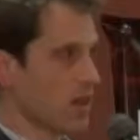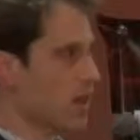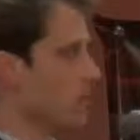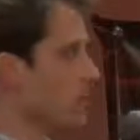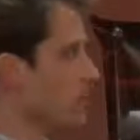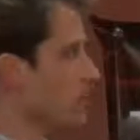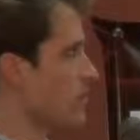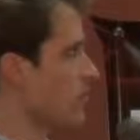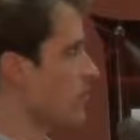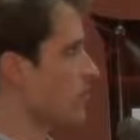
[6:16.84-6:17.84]
And what we
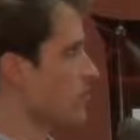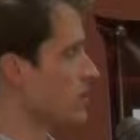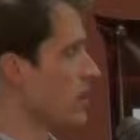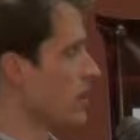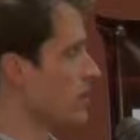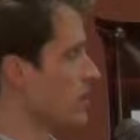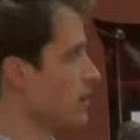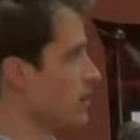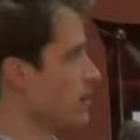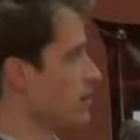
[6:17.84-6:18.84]
found was that
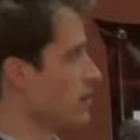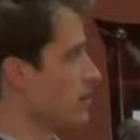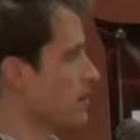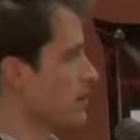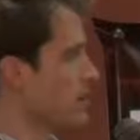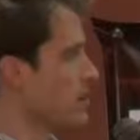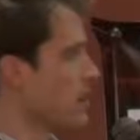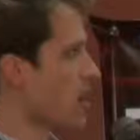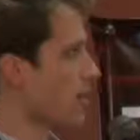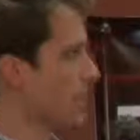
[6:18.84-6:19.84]

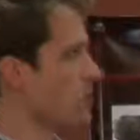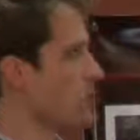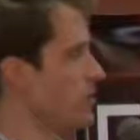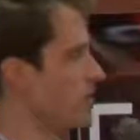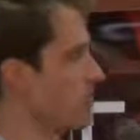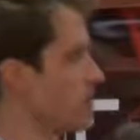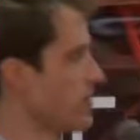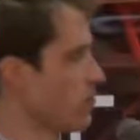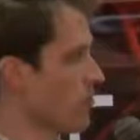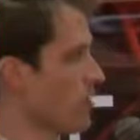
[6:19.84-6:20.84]
the opportunities that were